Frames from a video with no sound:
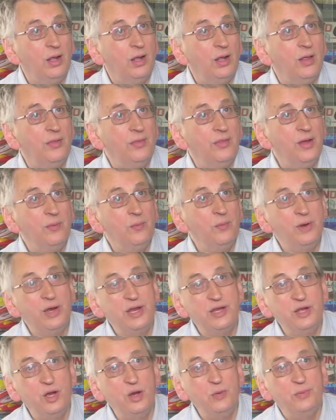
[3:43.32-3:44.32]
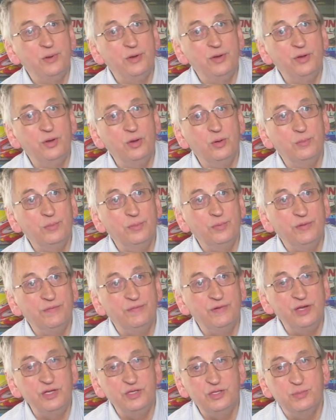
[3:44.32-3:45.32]
And then when it opened up, it
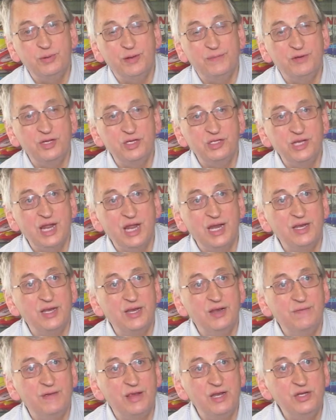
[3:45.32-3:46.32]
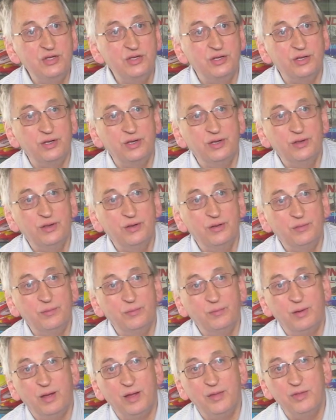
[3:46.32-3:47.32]
finished up having a standing ovation
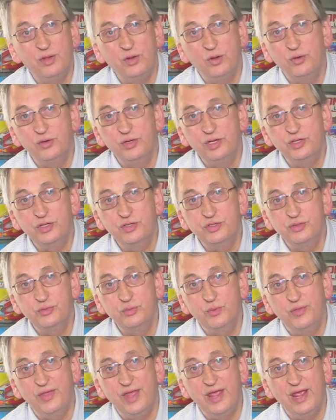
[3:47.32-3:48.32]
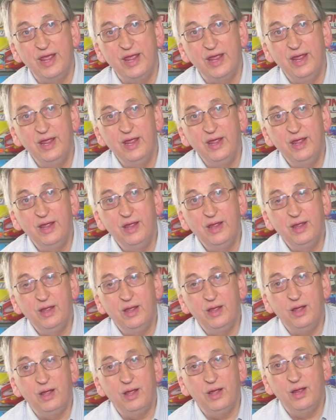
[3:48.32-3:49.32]
by the audience who were there,
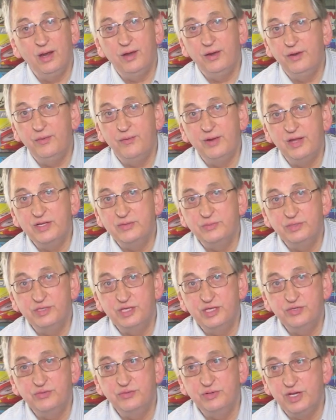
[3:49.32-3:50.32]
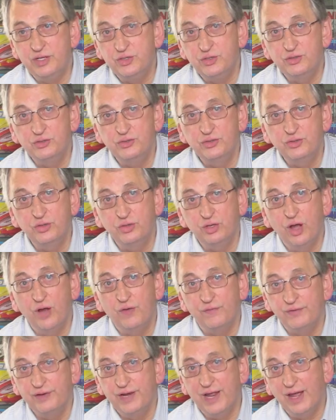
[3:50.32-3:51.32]
and the rest was history. It just took
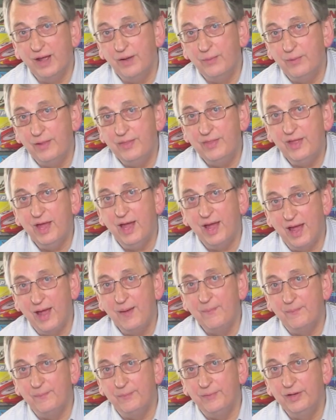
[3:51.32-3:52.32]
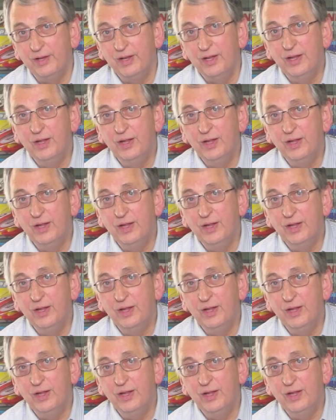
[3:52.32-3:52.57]
off. Now, when that happened,